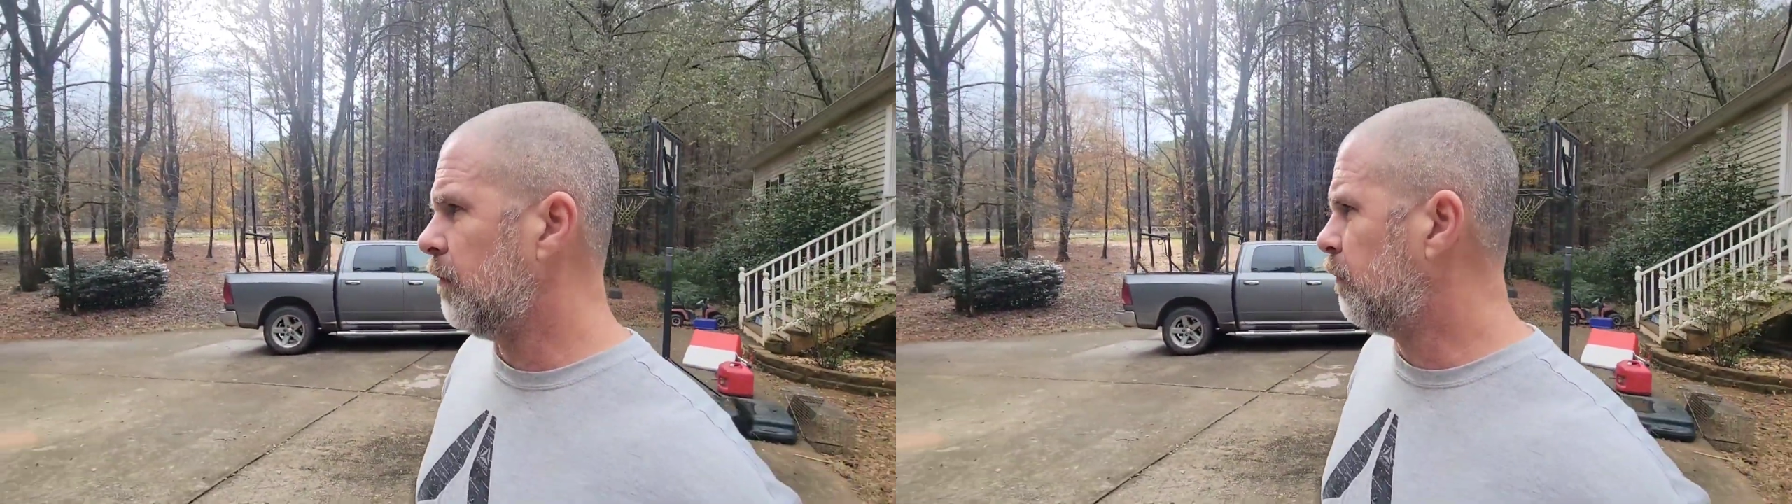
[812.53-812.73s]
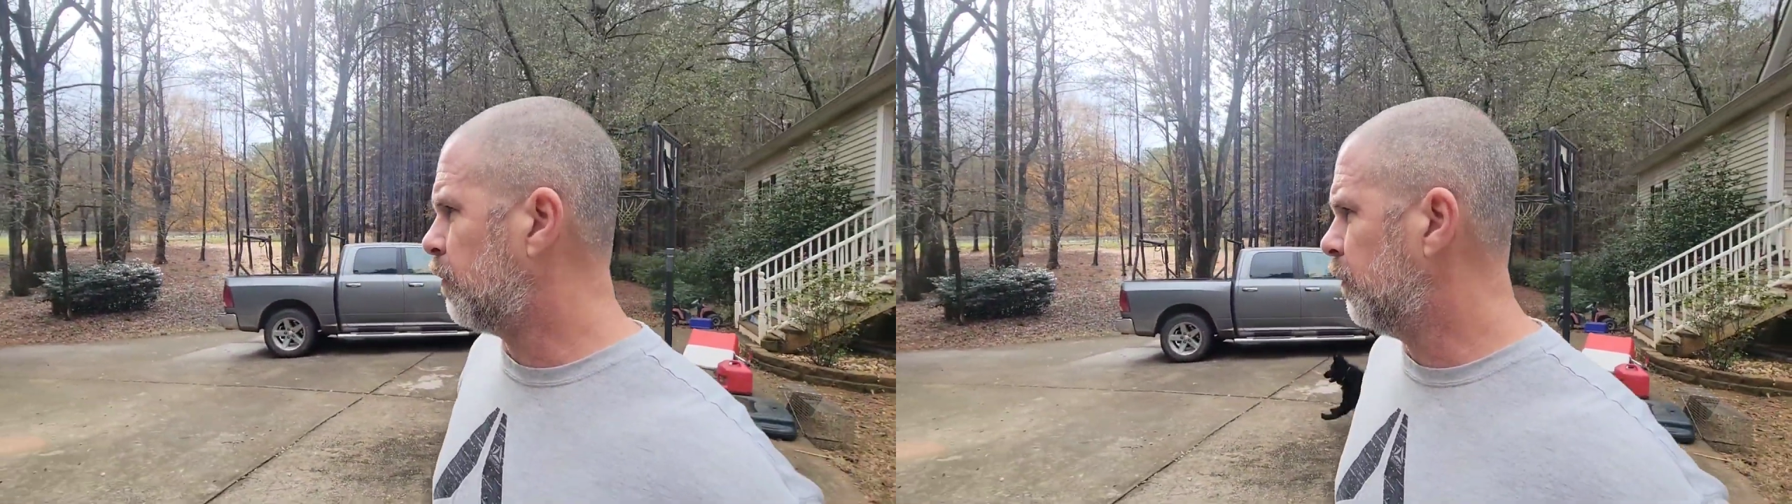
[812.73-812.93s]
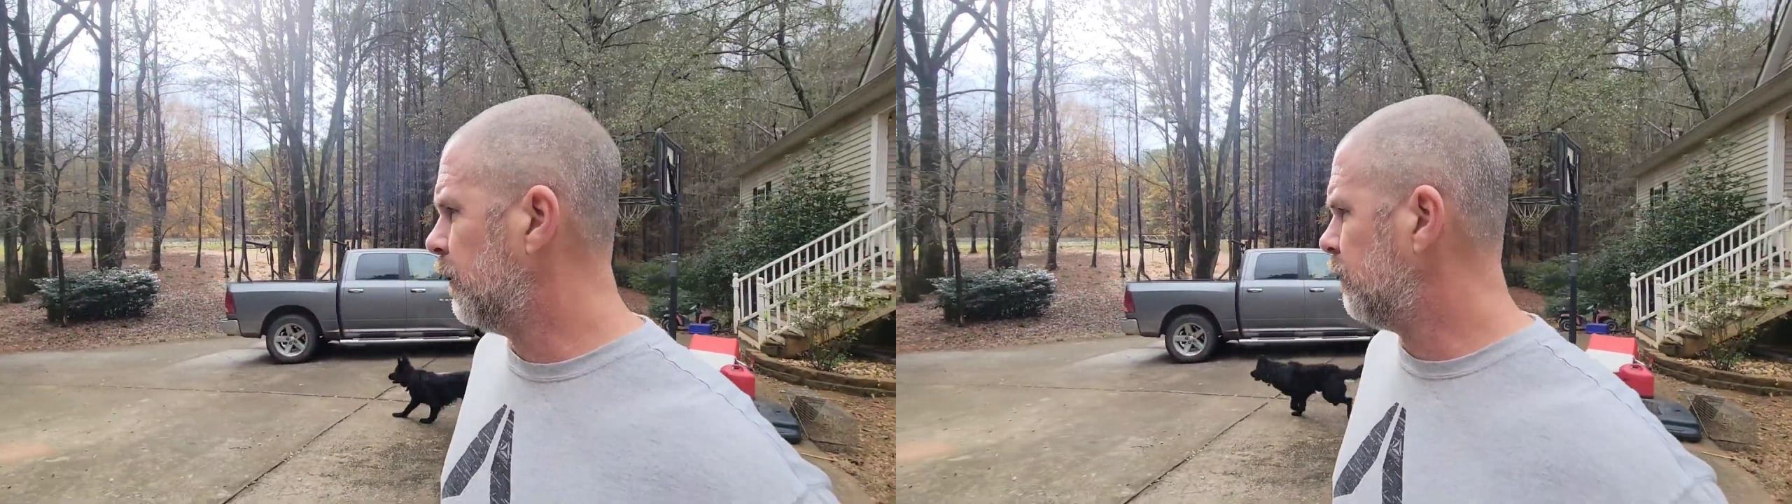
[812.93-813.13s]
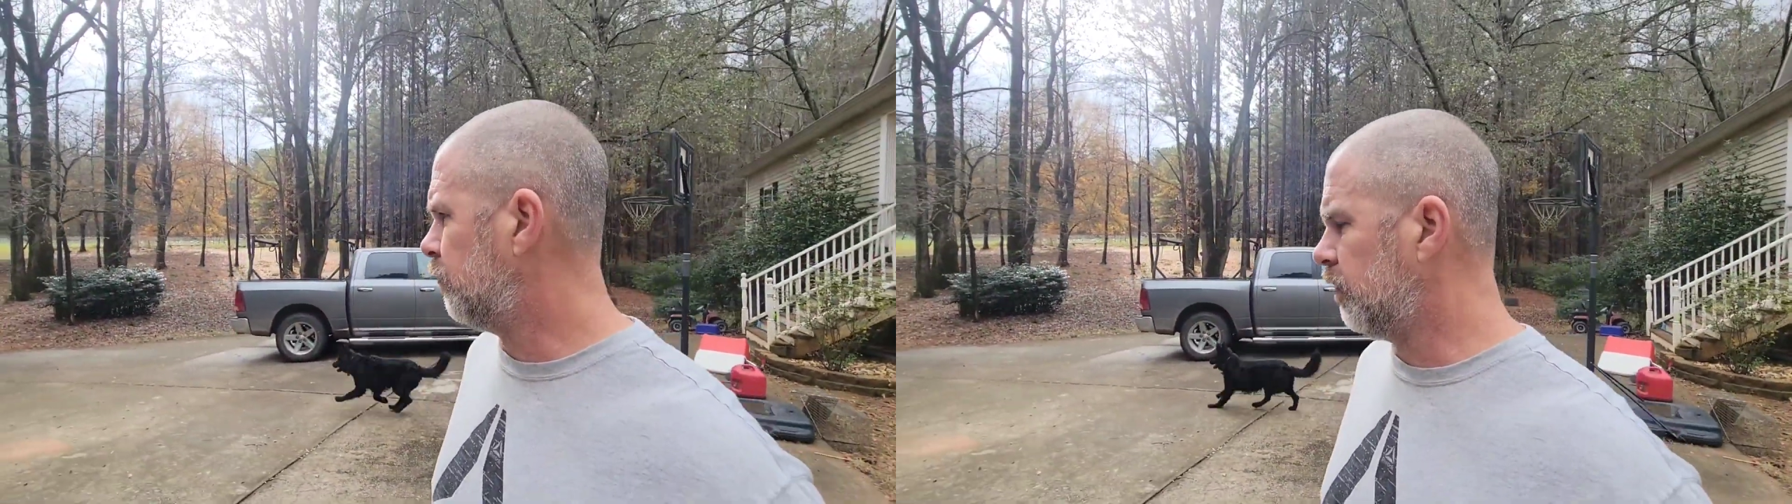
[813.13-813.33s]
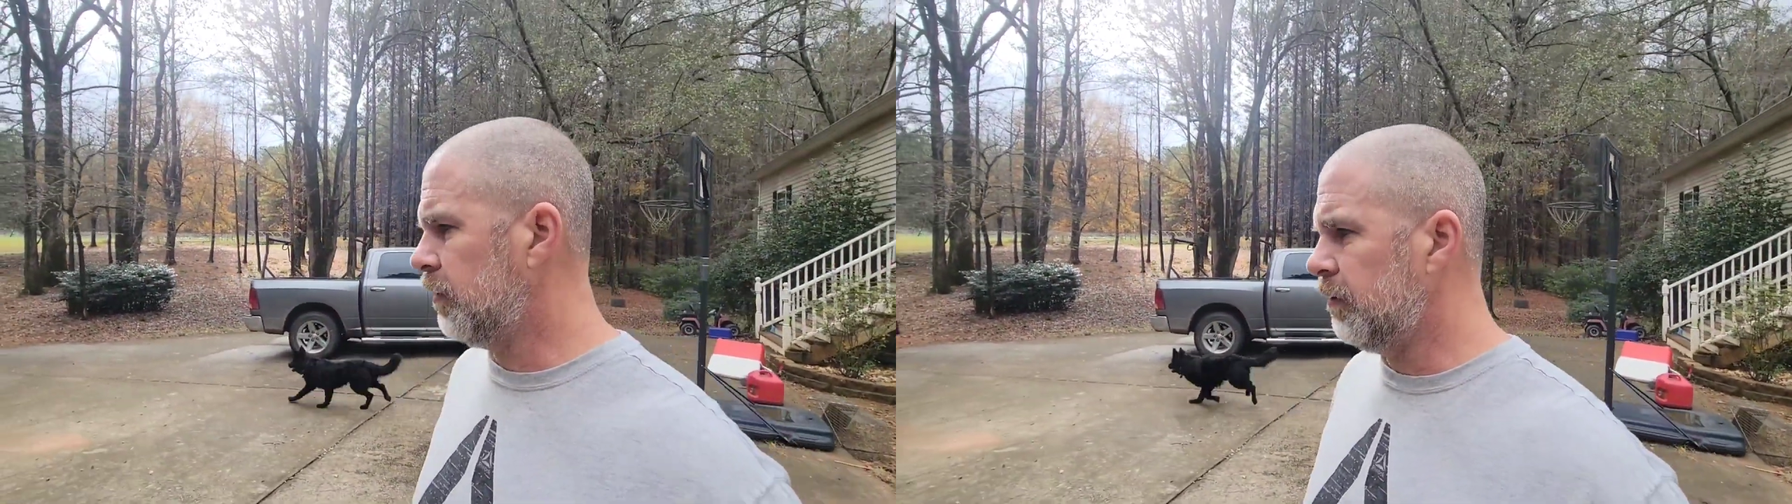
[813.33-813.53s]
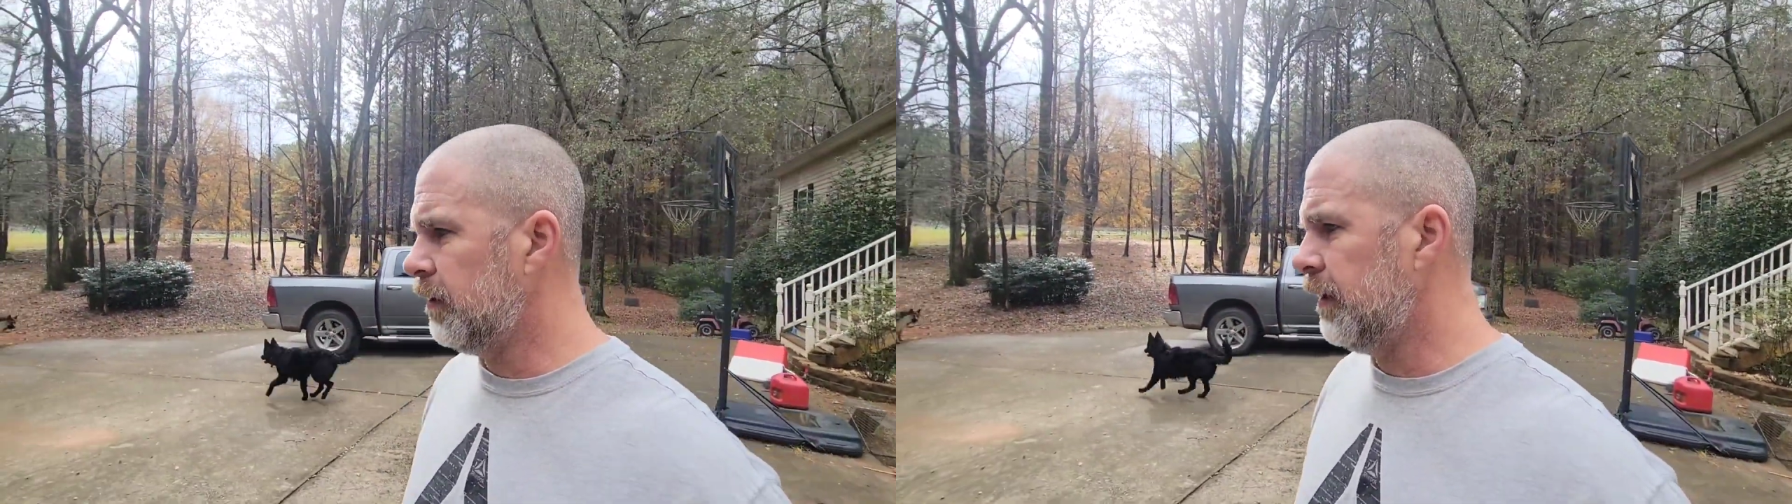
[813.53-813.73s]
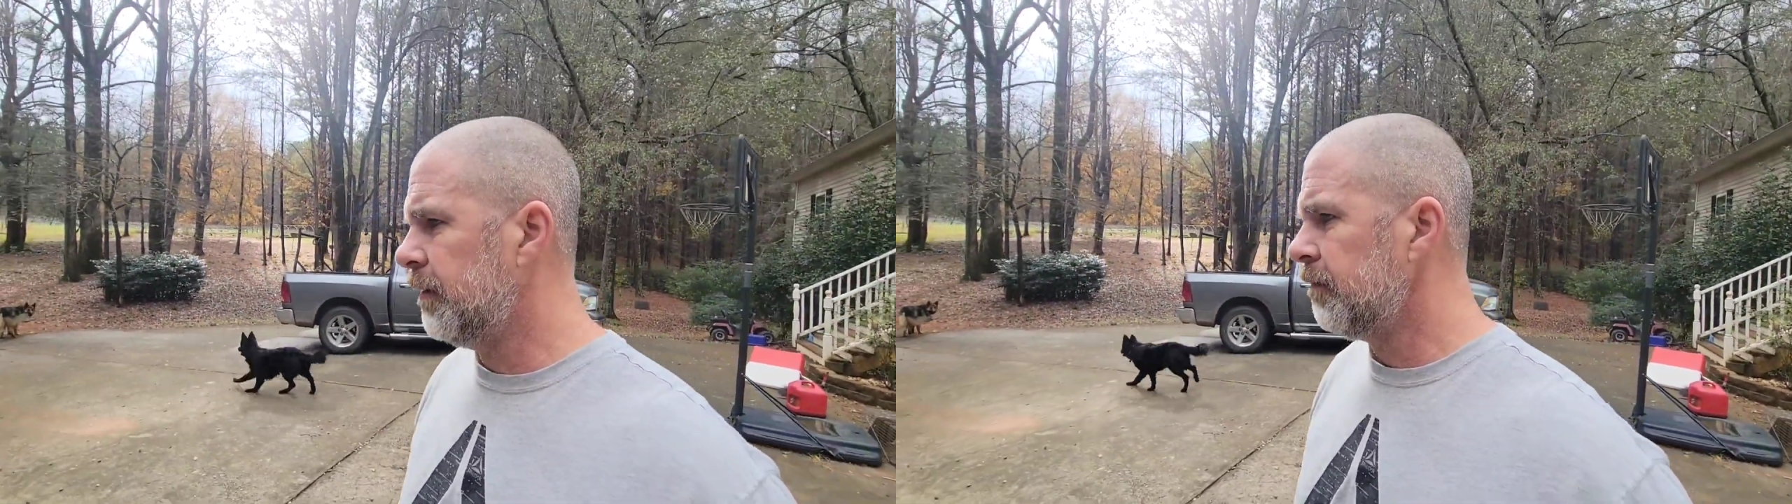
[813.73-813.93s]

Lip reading: pretty soon.